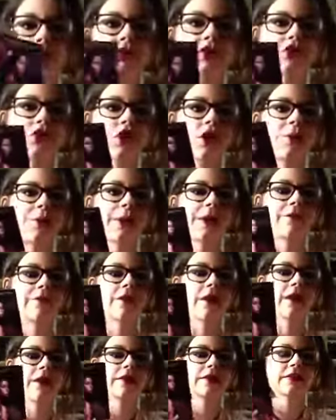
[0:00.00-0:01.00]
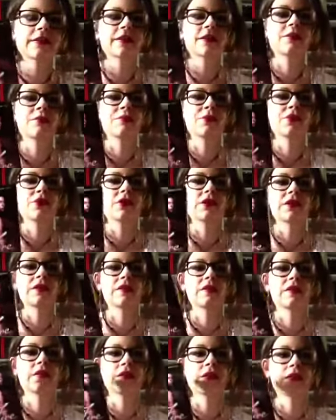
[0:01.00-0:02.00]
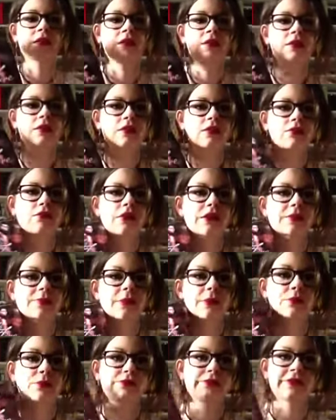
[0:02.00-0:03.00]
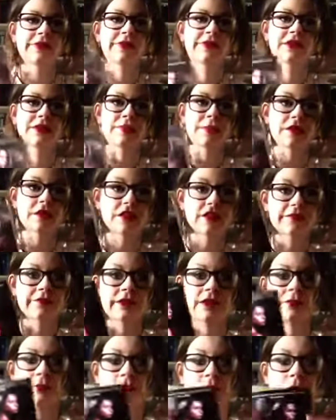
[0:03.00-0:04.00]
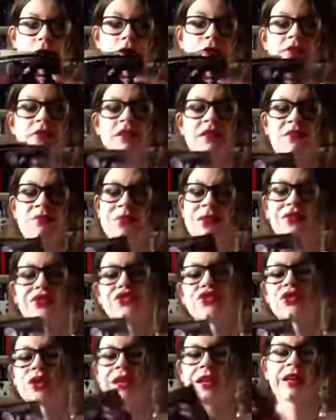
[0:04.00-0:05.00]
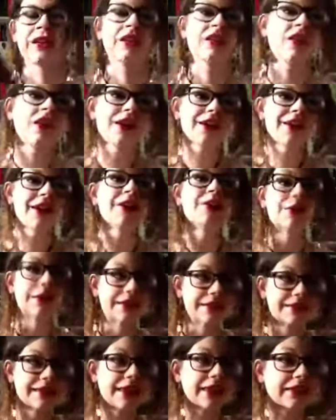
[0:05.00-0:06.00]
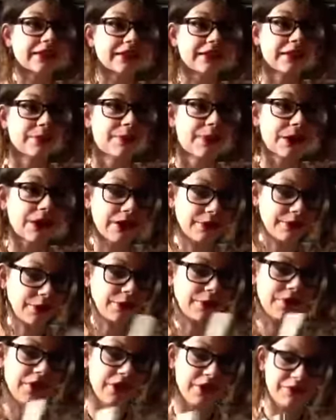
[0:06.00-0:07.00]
Trial by Fire, the second book in the Raised by Wolves series by Jennifer Lynn Barnes. I can't really say anything about it at the moment.